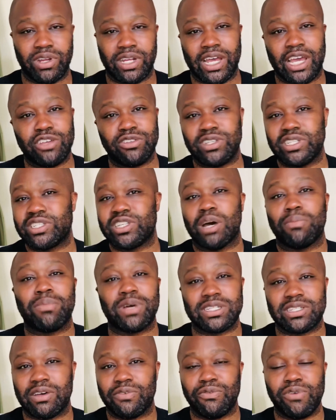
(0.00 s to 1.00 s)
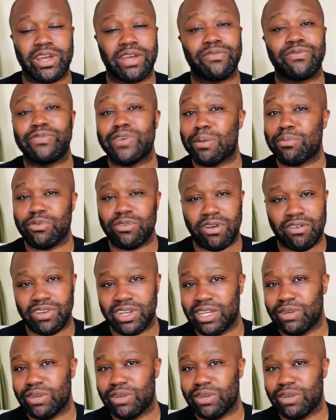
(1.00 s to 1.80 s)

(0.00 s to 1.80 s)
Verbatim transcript: I usually start my suffering in February,